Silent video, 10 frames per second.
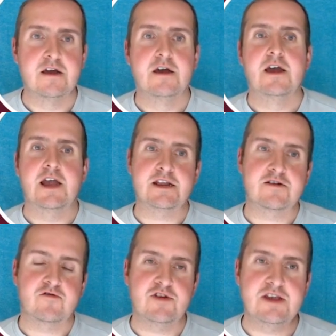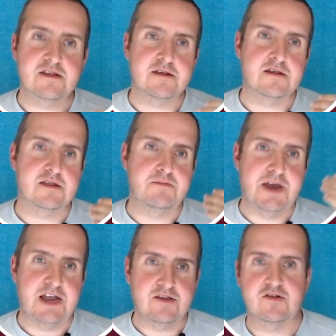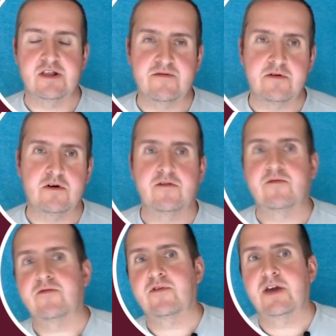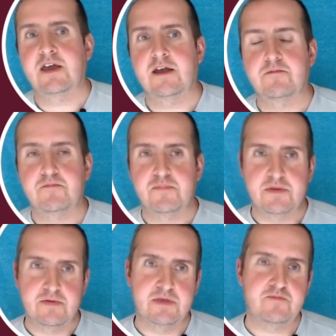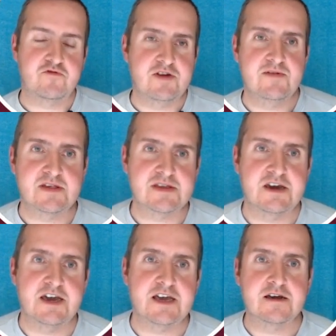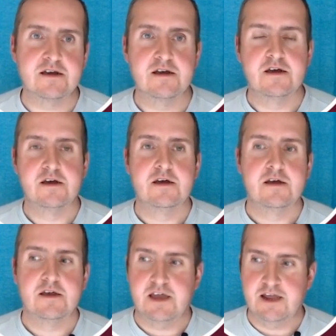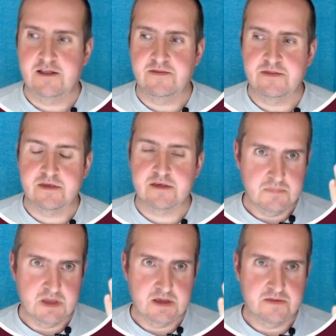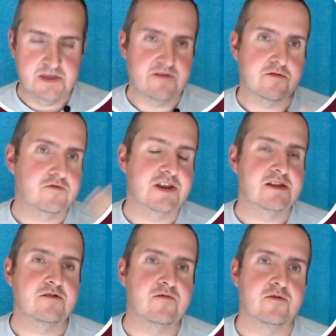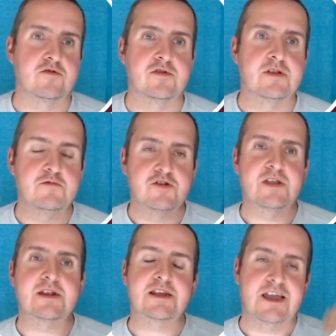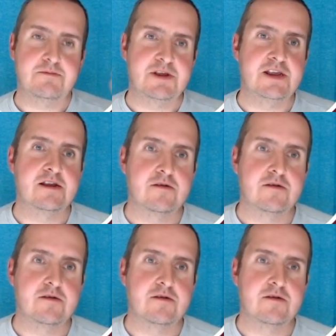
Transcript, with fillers: and increases the patch level of uh, the previous tag and therefore create a new version, which then can be